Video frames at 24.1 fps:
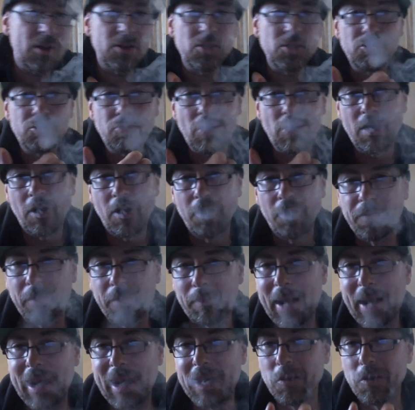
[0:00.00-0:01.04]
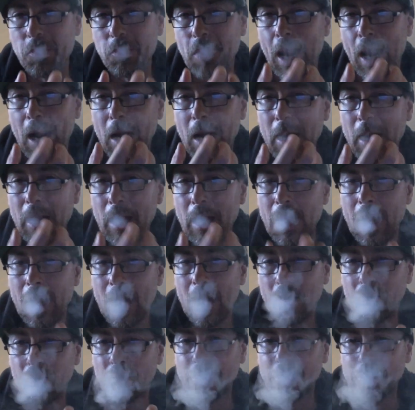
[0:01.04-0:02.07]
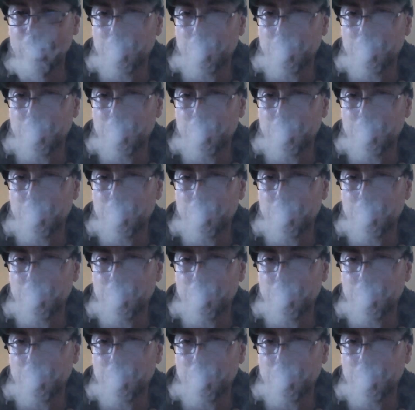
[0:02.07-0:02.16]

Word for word: straight off the bat, you get a lovely